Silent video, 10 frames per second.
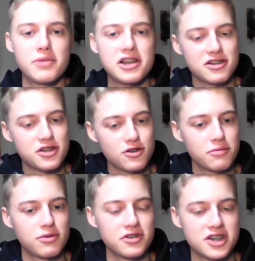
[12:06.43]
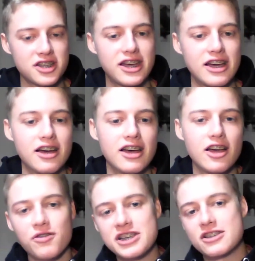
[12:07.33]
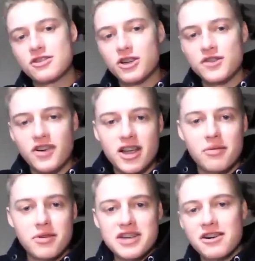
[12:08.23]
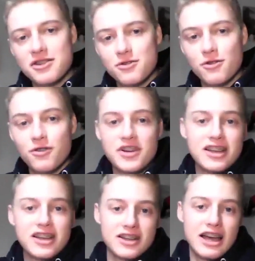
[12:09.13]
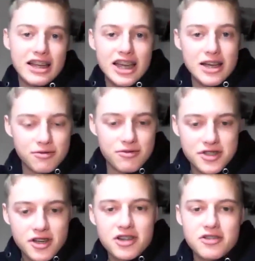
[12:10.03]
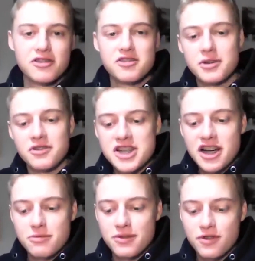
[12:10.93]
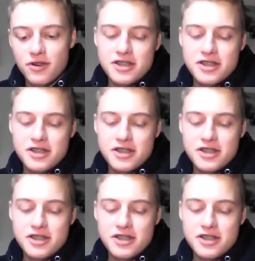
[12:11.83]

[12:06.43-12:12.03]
You mentioned Shaw Porter there, where he's got his fight coming with Terence Crawford, and Gabriel Rosado, who's been on the channel before.